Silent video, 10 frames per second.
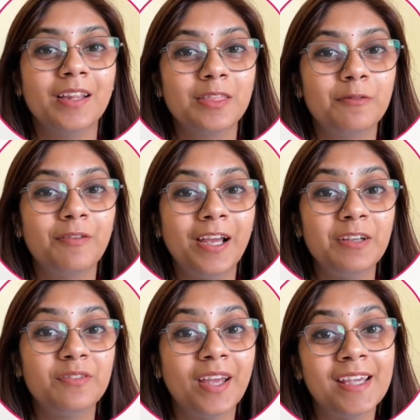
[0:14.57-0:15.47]
the
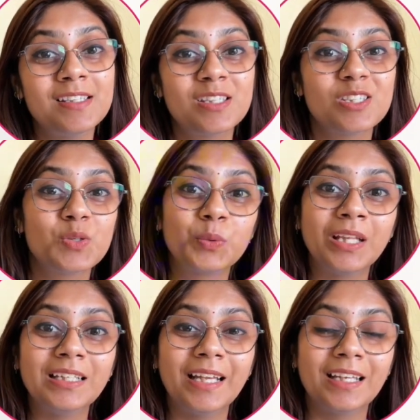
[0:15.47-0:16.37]
5S
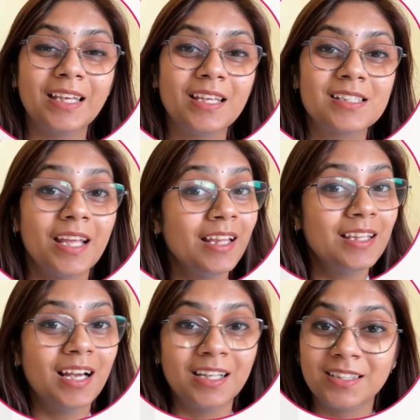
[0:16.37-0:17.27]
soothing techniques and
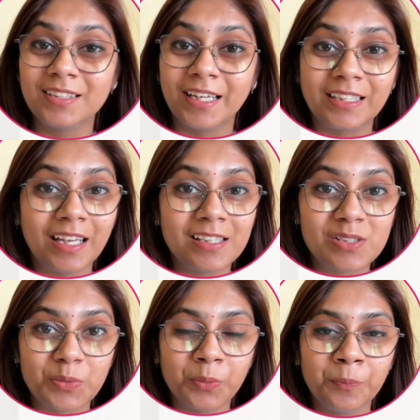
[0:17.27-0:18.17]
the other techniques
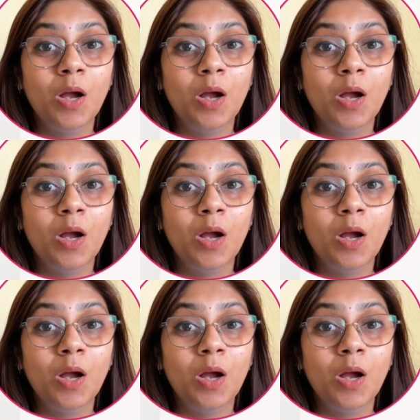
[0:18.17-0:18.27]
too.